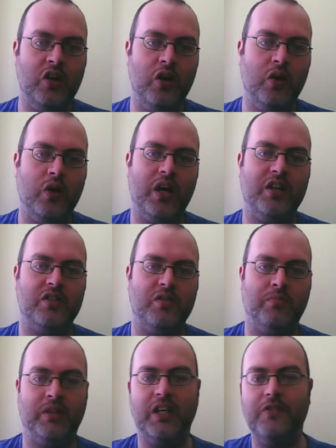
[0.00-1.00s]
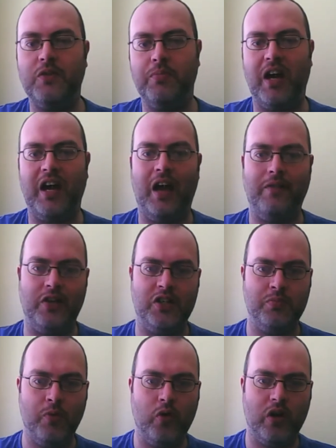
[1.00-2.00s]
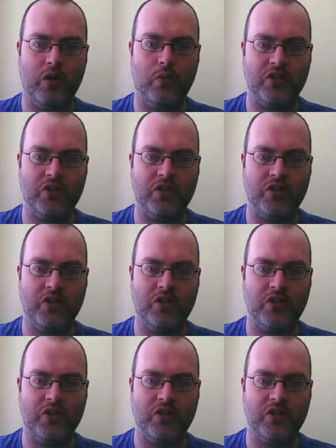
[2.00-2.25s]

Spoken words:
who is believed to be a heavy smoker,